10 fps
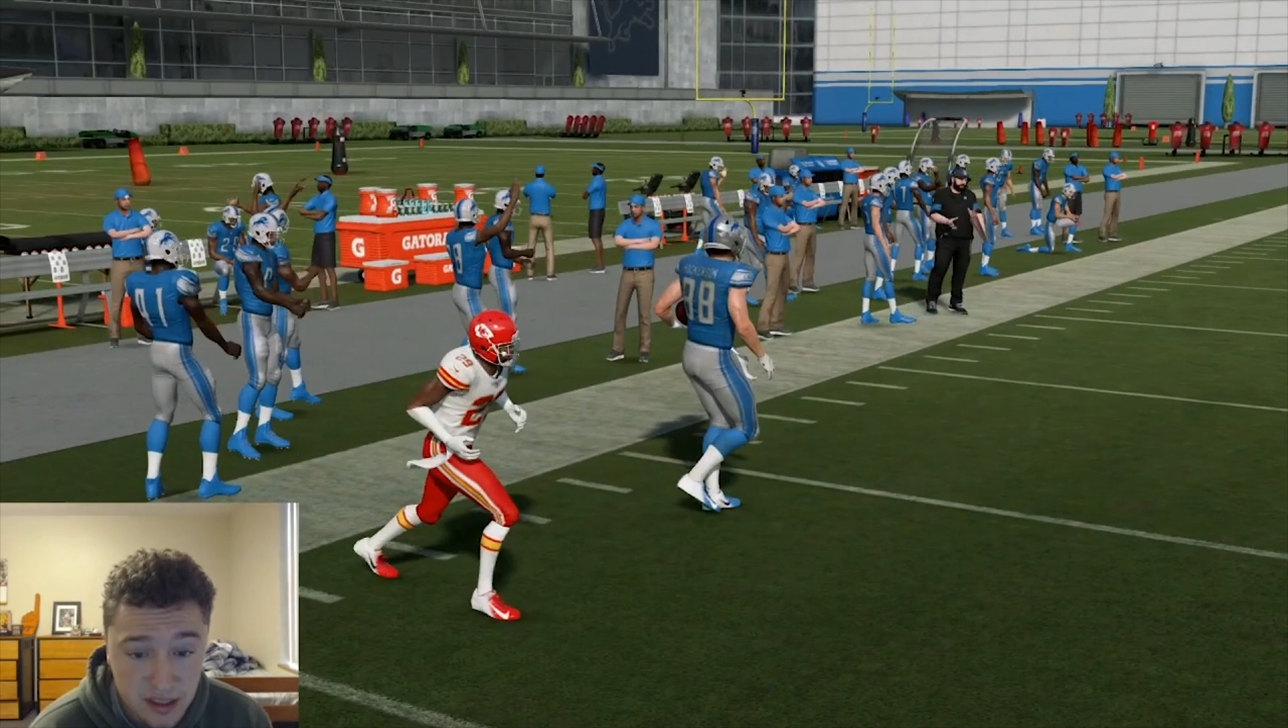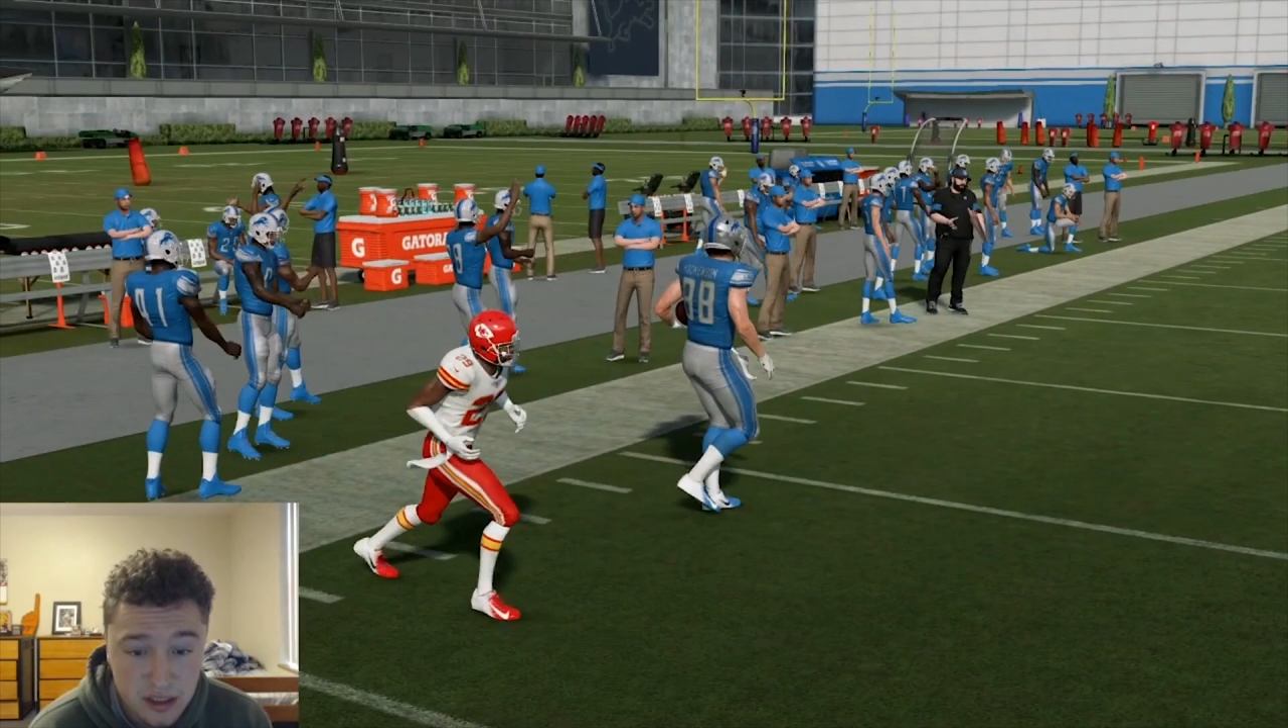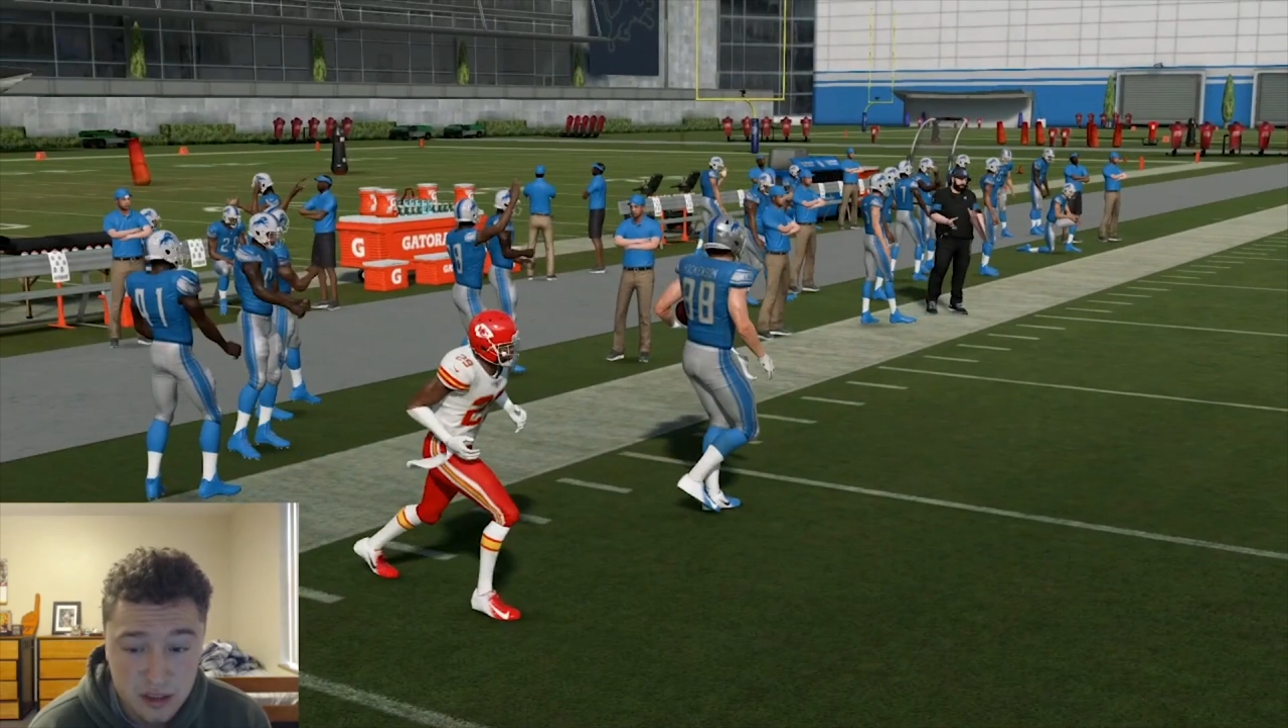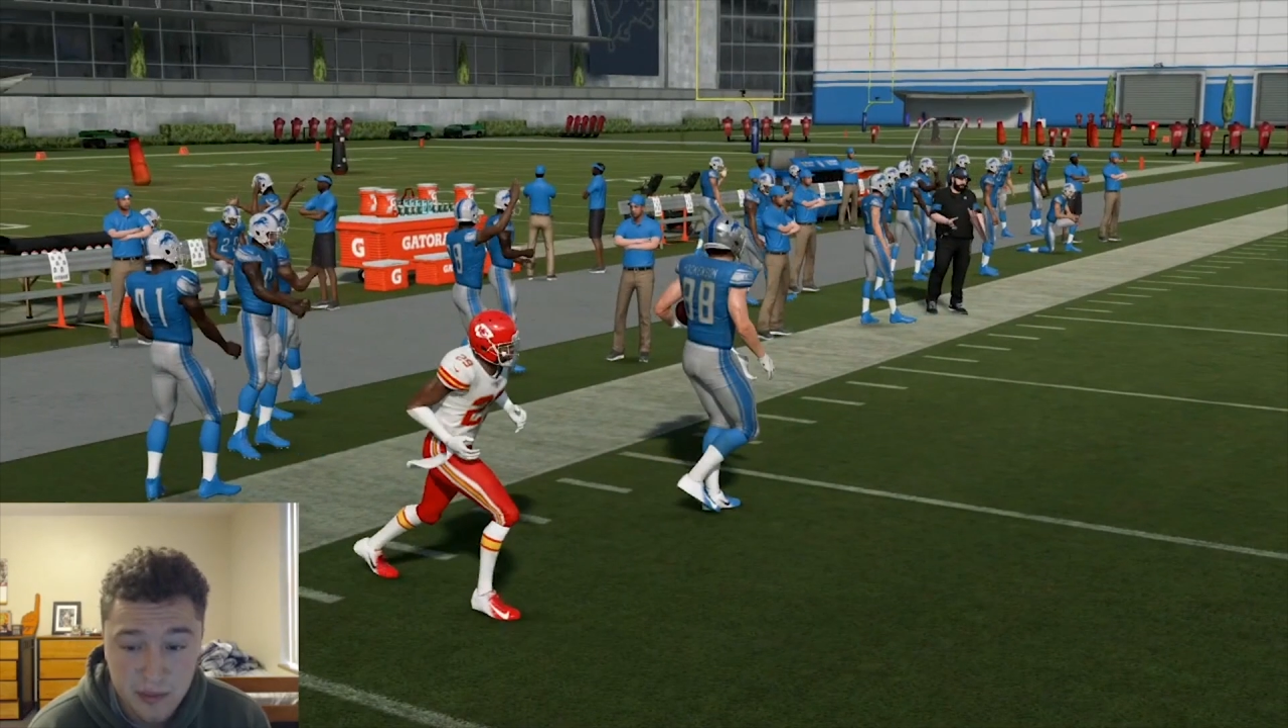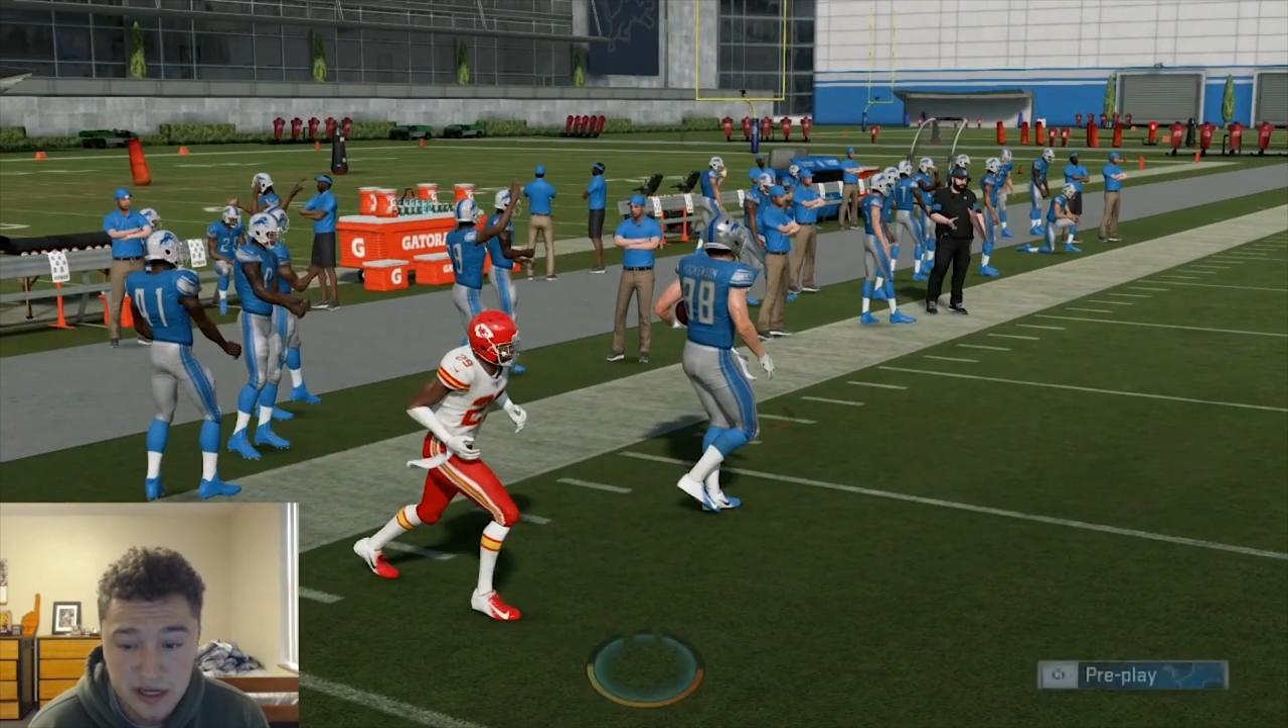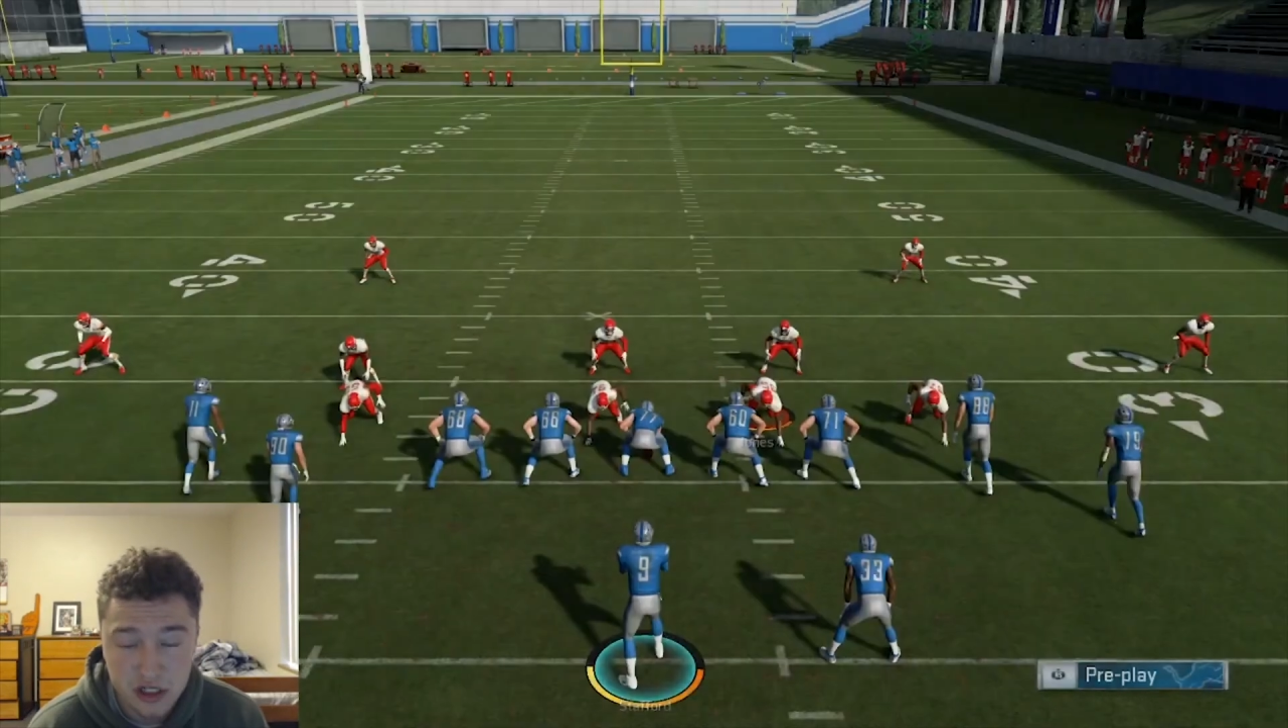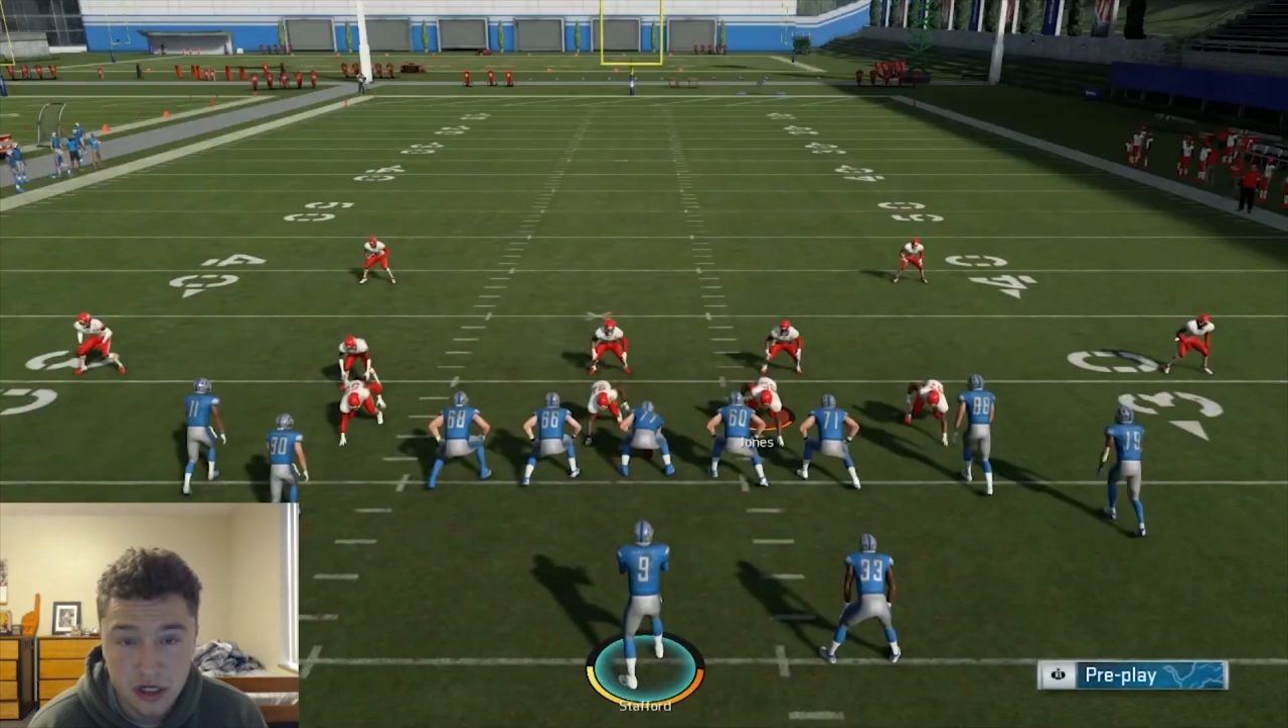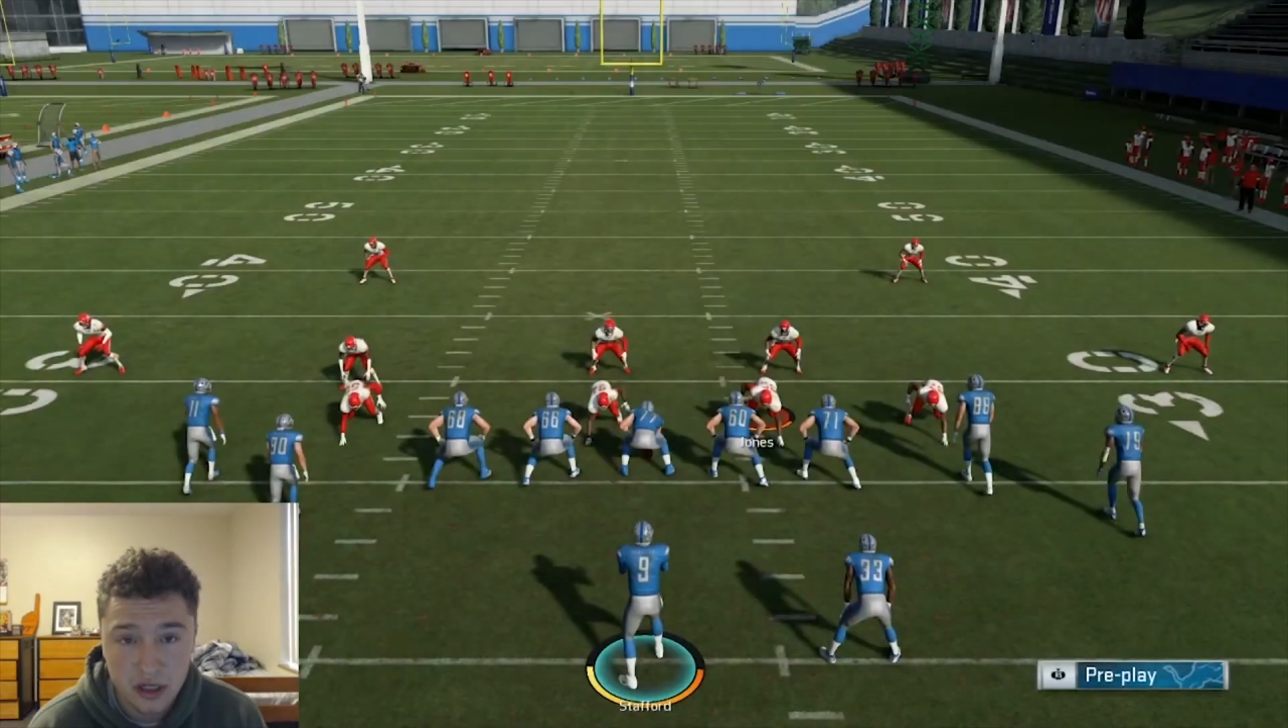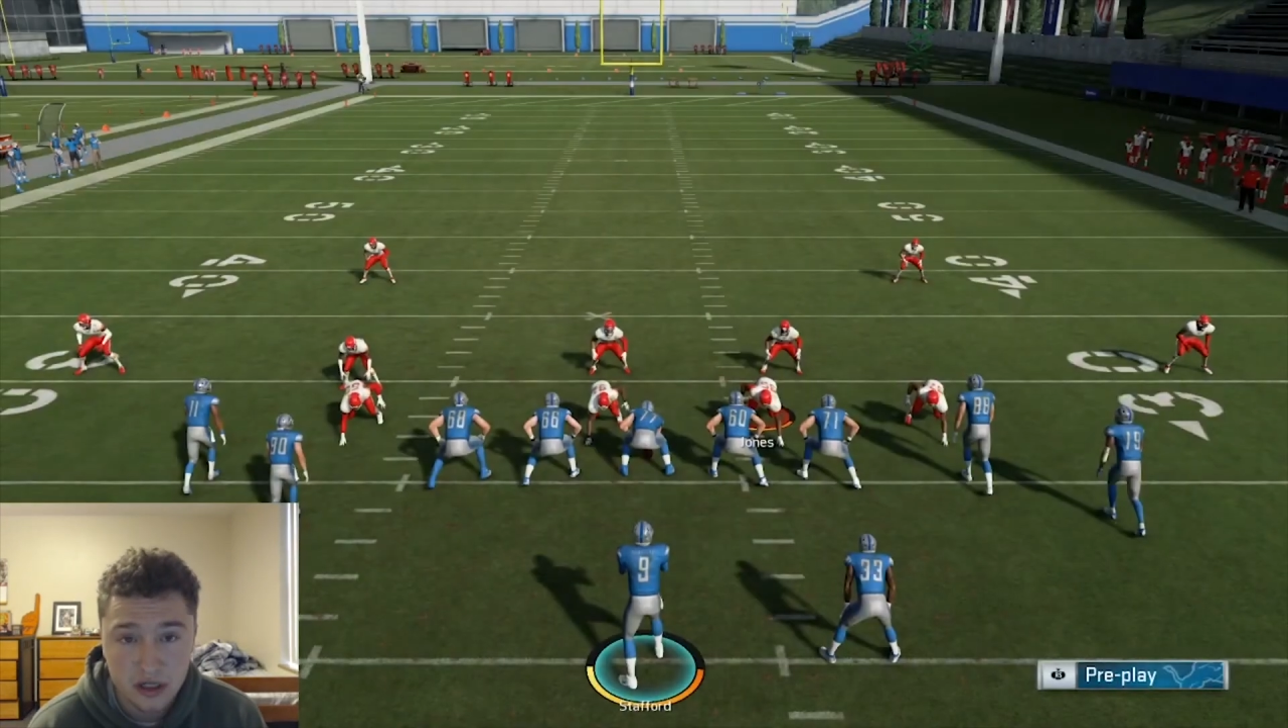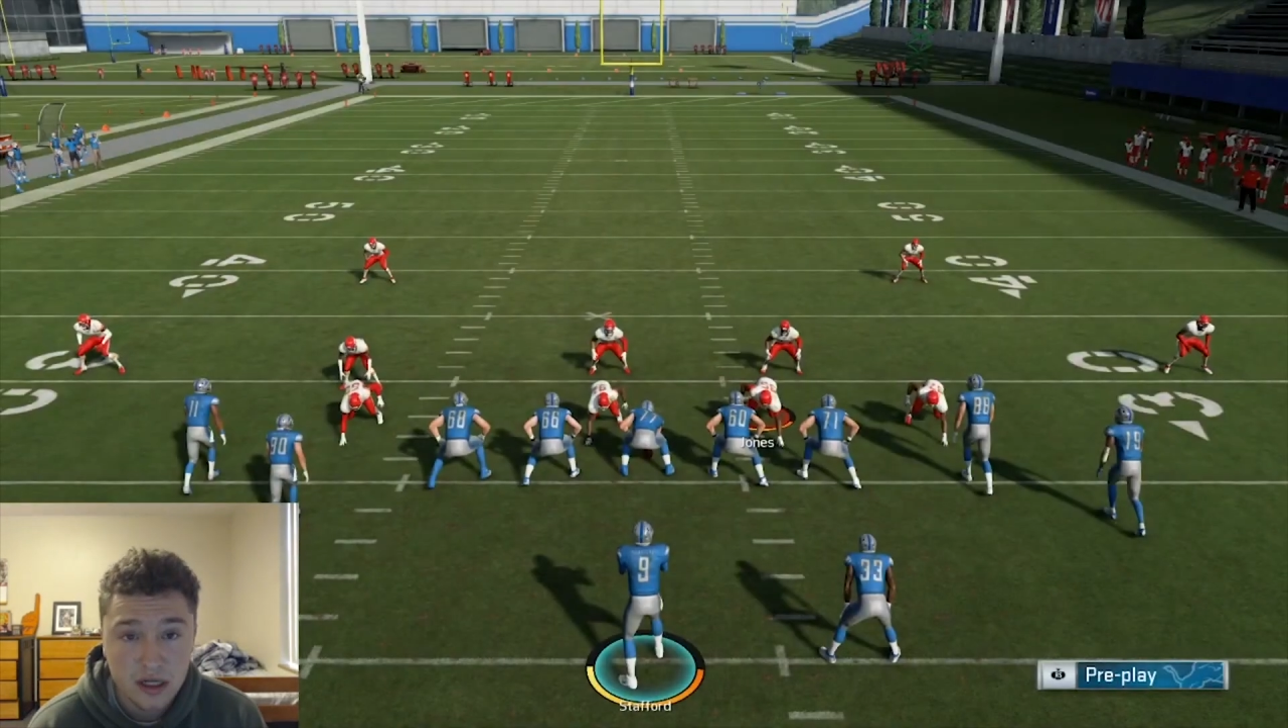Just make
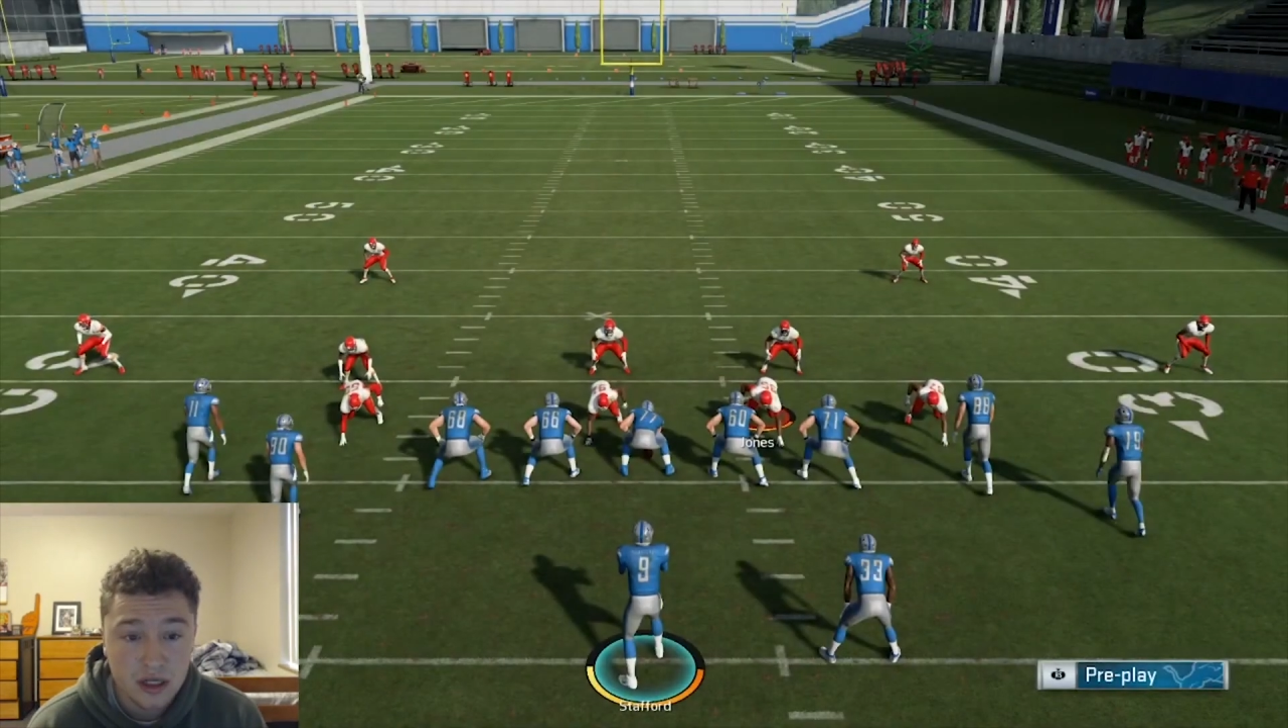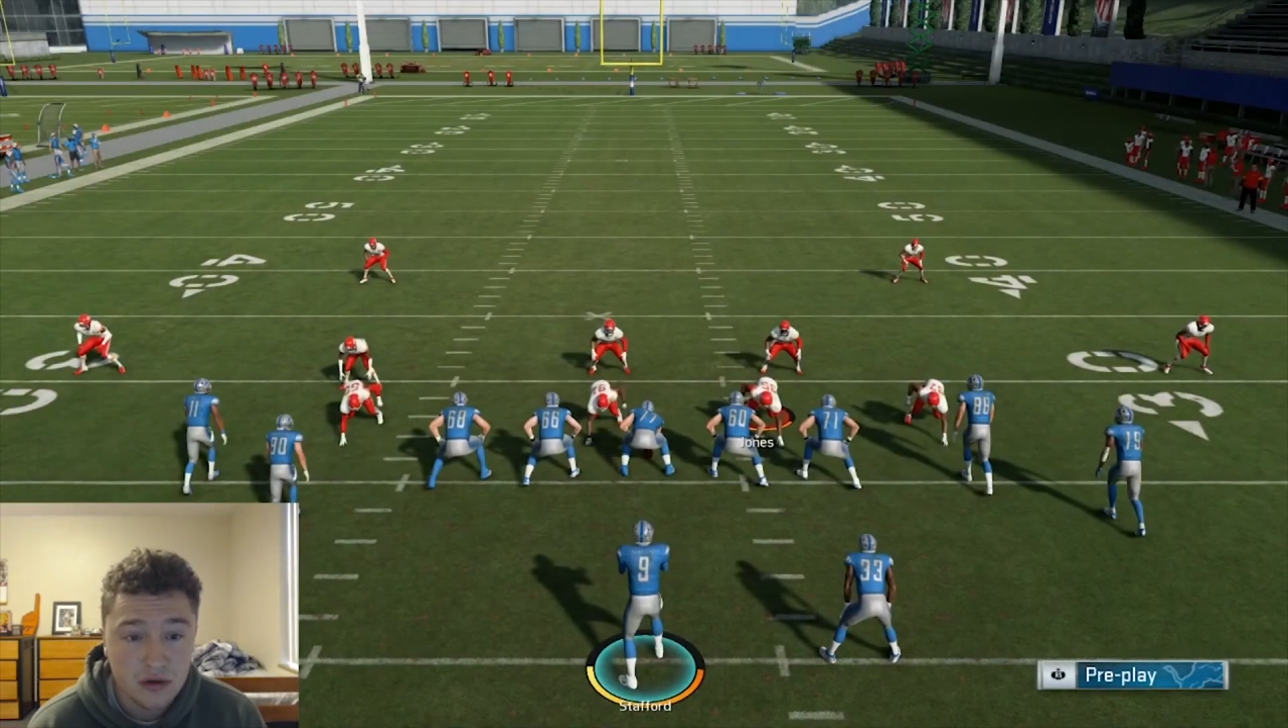sure